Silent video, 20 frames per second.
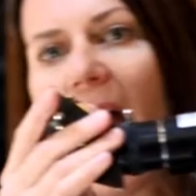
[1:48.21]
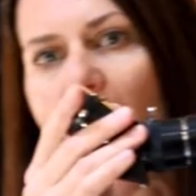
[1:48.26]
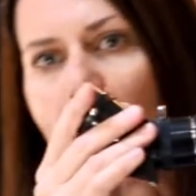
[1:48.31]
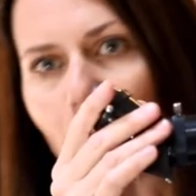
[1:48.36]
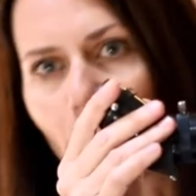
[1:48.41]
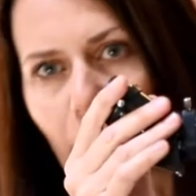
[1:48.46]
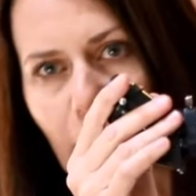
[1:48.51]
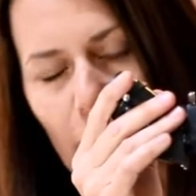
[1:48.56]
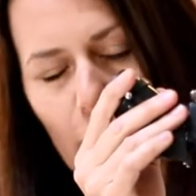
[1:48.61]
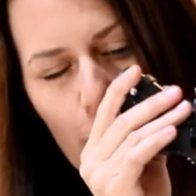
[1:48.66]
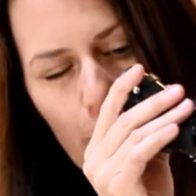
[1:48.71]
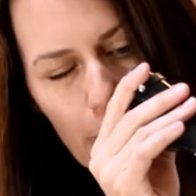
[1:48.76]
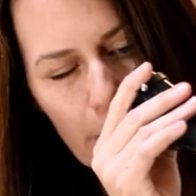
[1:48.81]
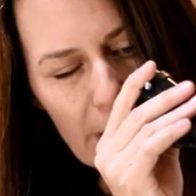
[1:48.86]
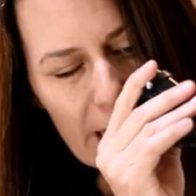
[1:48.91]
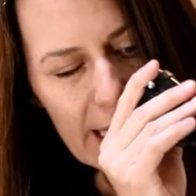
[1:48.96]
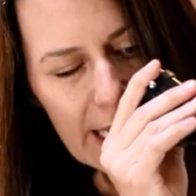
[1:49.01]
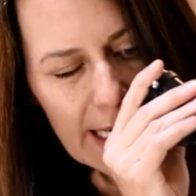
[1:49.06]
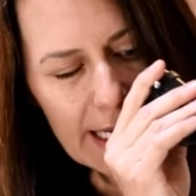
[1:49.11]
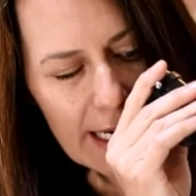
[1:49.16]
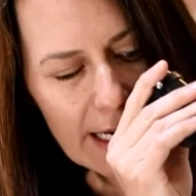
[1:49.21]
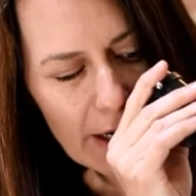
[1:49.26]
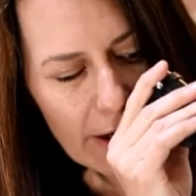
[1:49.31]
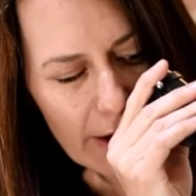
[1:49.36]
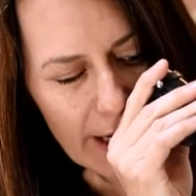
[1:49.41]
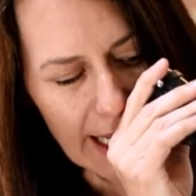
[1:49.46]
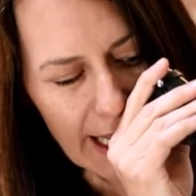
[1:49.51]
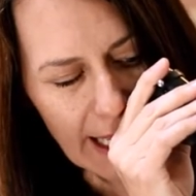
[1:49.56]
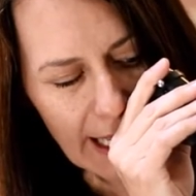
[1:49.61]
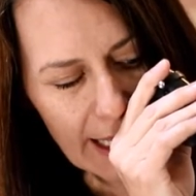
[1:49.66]
and when you peer
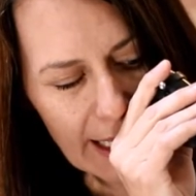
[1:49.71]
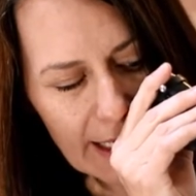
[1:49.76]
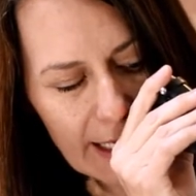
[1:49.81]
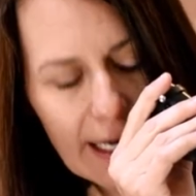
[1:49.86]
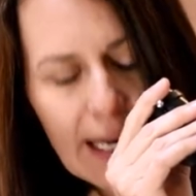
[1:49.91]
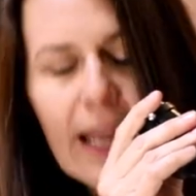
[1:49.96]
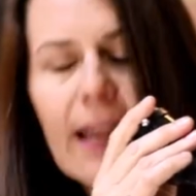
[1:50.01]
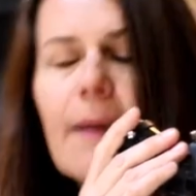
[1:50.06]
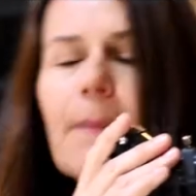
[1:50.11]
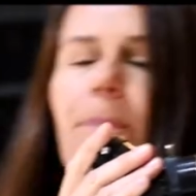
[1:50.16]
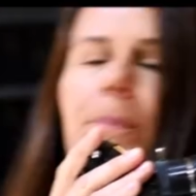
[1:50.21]
in